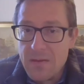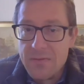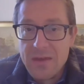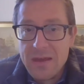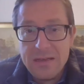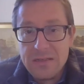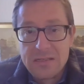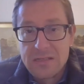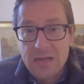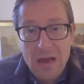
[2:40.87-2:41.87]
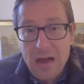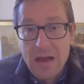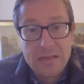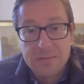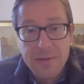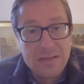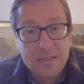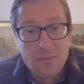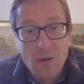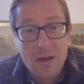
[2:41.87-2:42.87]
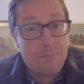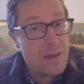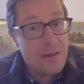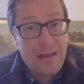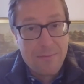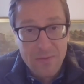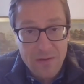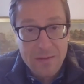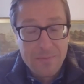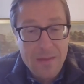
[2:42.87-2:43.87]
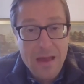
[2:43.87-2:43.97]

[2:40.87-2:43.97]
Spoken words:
these spaces were completely empty.